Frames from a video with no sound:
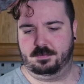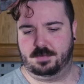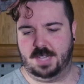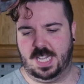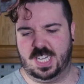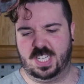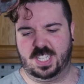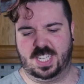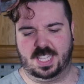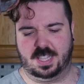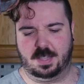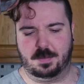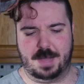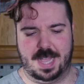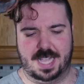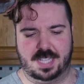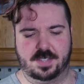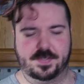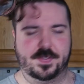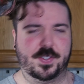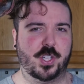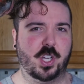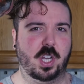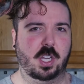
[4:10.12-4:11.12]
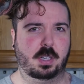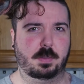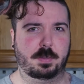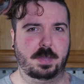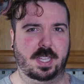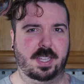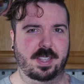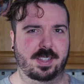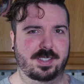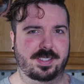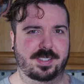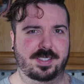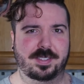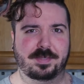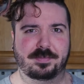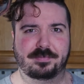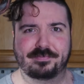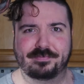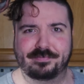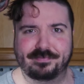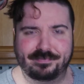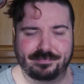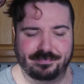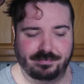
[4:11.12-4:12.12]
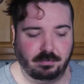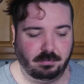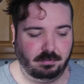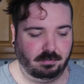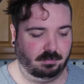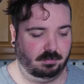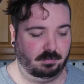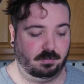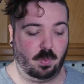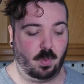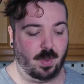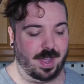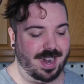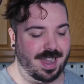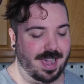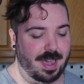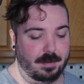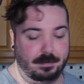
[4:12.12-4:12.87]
I just get the massive jug because why not?